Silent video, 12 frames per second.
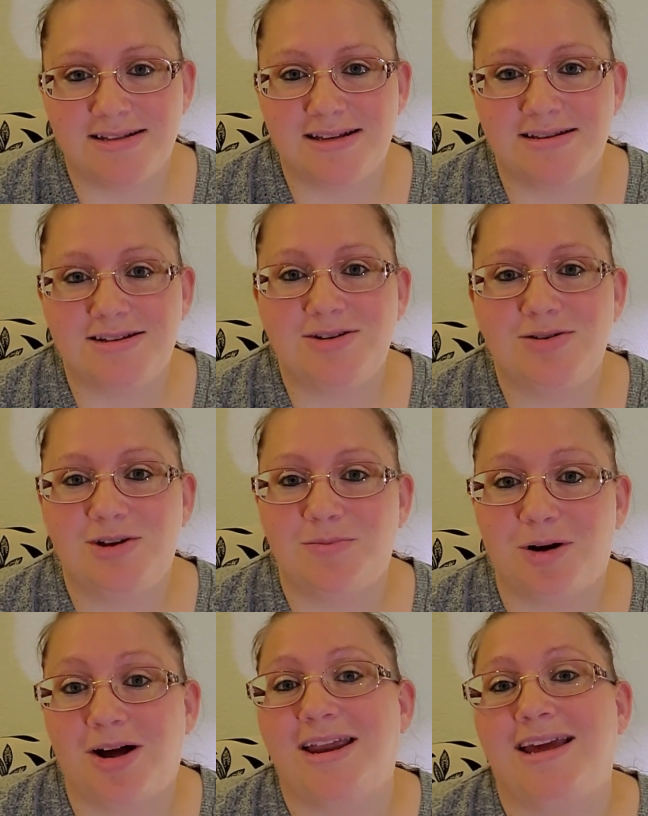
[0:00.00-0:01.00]
into your
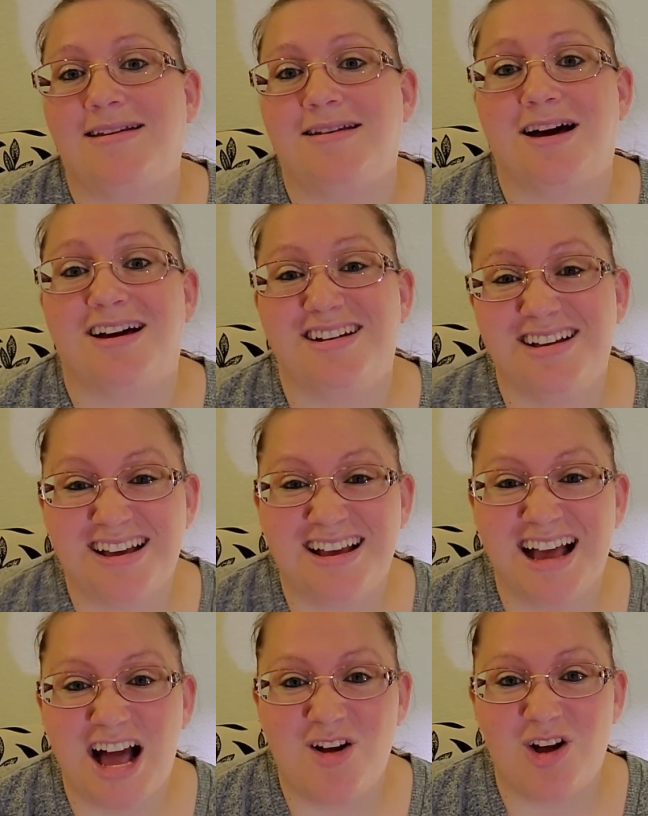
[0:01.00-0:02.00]
body and not
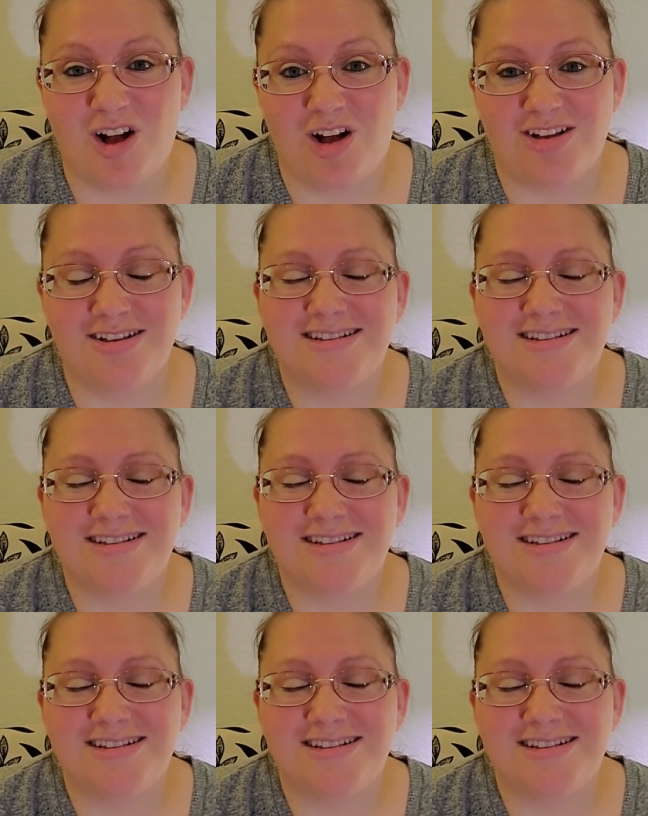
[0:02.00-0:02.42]
alcohol.